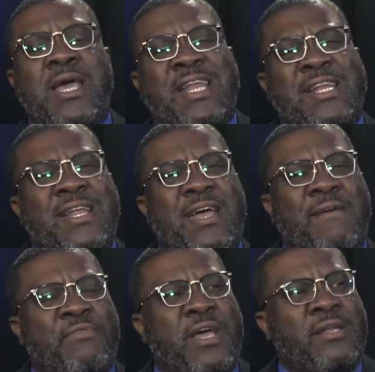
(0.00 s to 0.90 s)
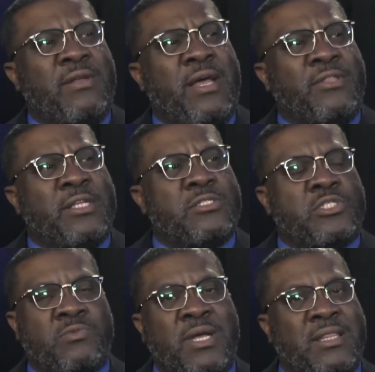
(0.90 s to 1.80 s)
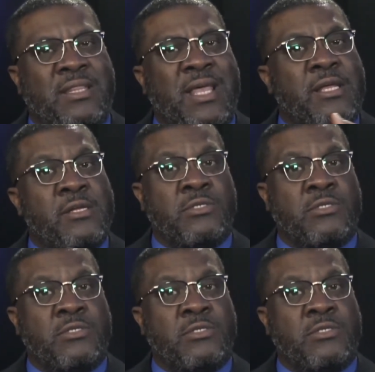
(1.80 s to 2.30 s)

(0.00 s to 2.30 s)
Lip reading: I didn't have that strength, that inner